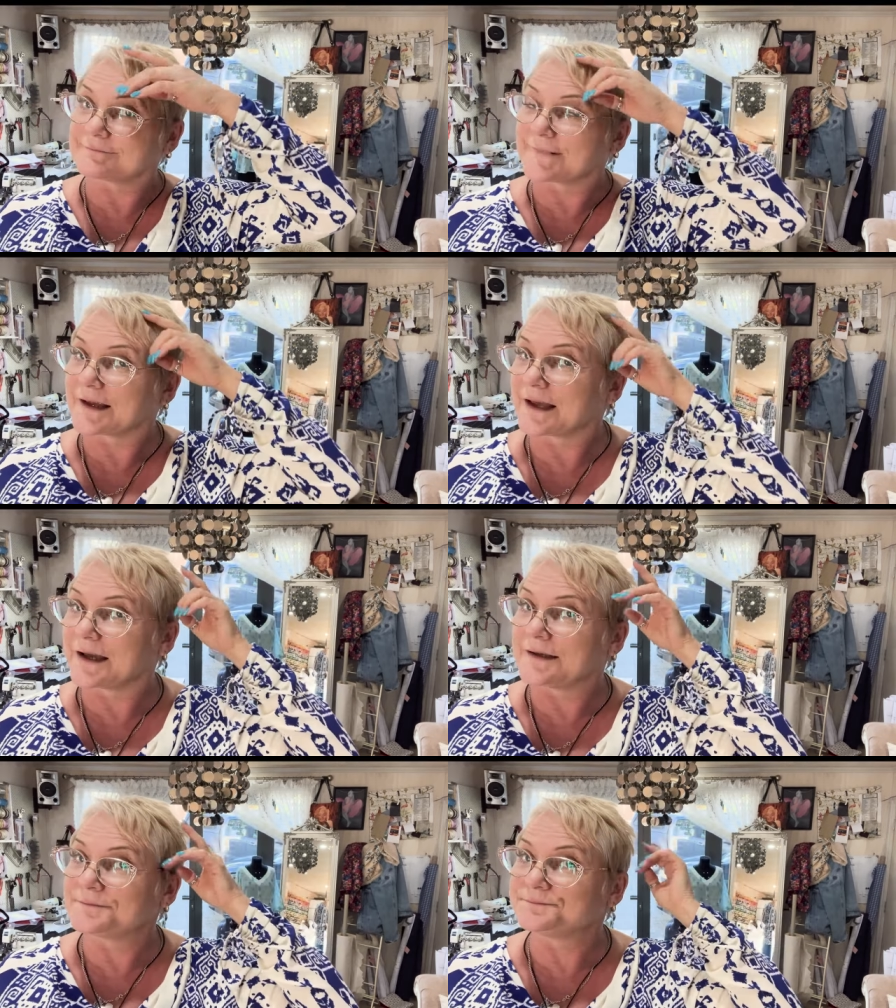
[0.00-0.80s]

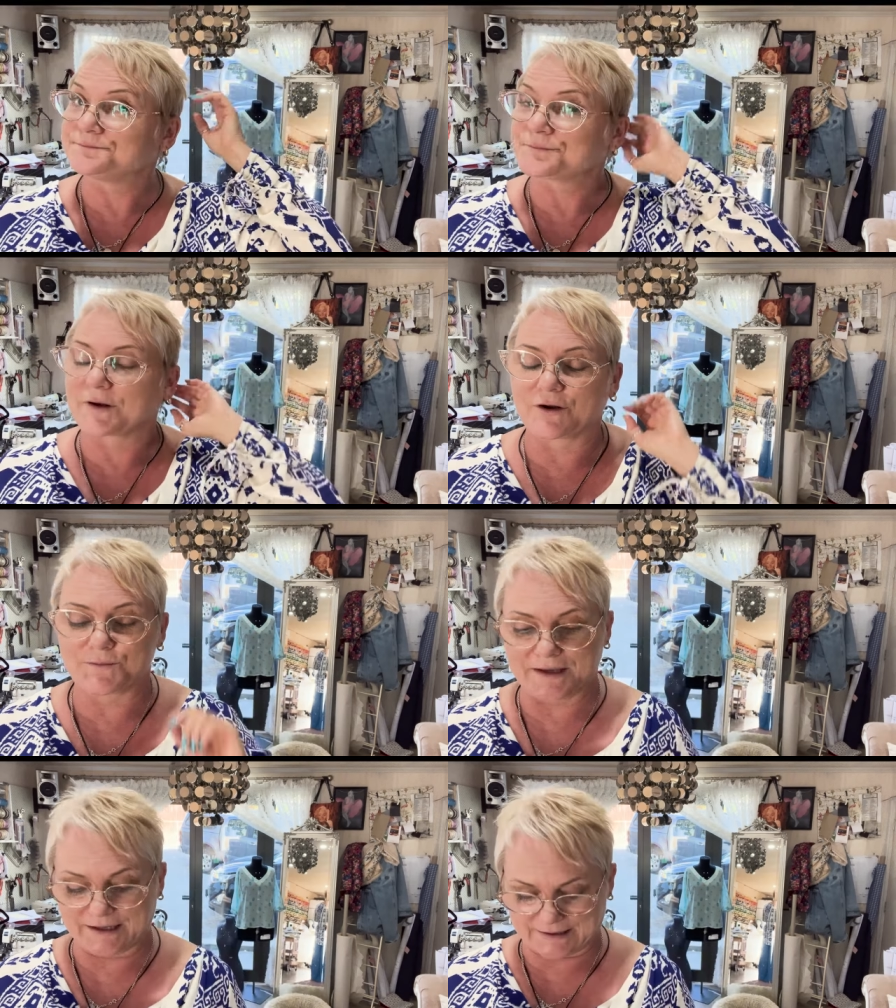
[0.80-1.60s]
Okay, I got
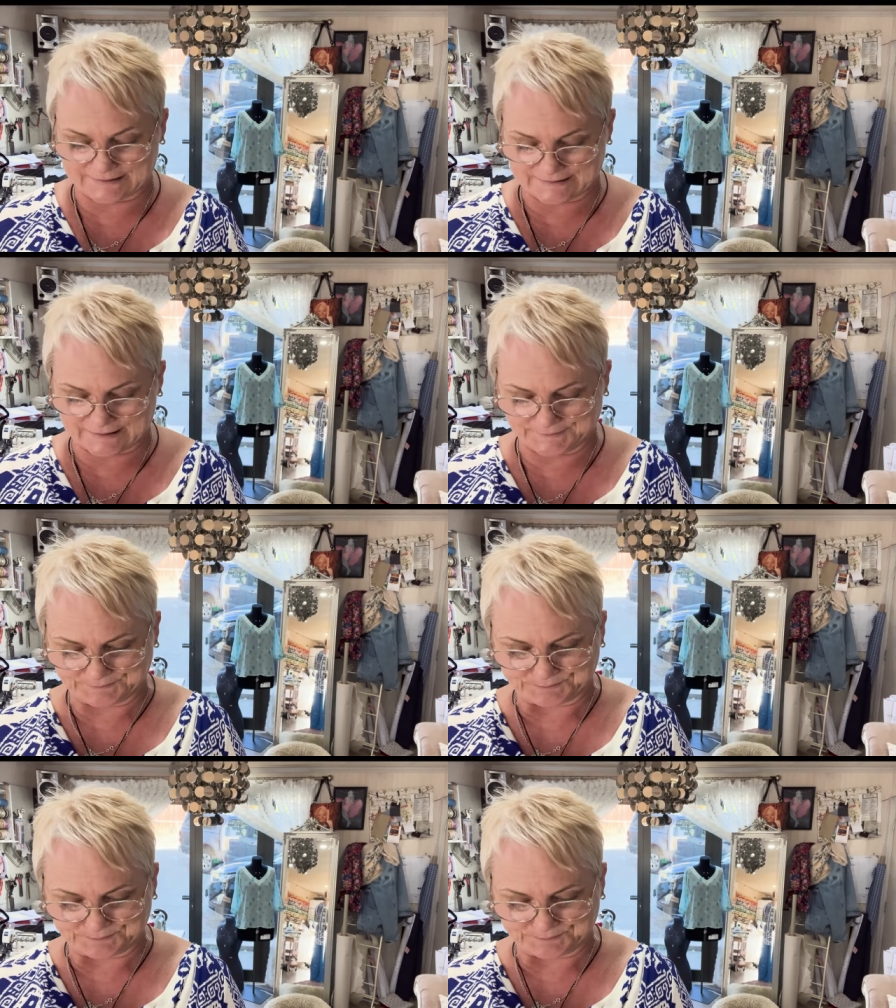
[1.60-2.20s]
my hair cut today,